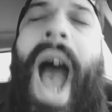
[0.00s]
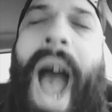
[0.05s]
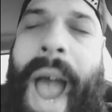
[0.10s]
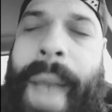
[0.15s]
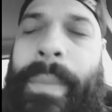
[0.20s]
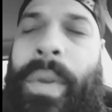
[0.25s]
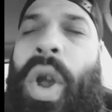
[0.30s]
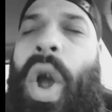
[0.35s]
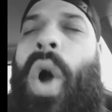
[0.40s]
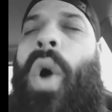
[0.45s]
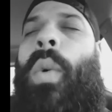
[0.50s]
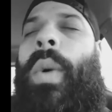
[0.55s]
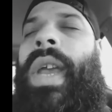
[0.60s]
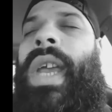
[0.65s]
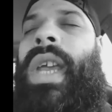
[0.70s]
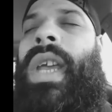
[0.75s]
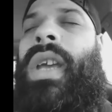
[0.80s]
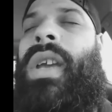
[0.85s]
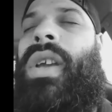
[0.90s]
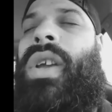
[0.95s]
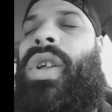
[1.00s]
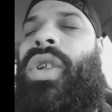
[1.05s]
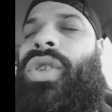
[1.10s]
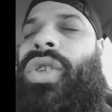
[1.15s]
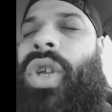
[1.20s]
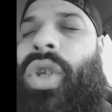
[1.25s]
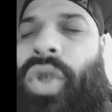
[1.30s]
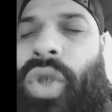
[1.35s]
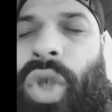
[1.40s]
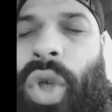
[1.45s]
I'm going
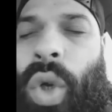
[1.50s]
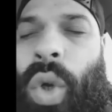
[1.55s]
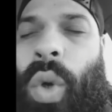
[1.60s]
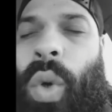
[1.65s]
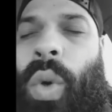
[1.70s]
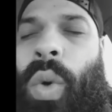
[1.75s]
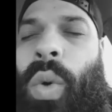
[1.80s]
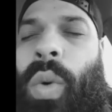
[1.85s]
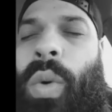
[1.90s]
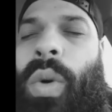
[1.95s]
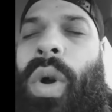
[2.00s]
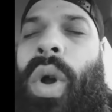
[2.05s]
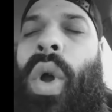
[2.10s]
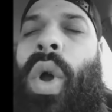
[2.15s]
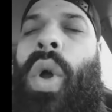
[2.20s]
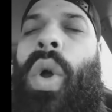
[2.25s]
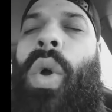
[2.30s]
to do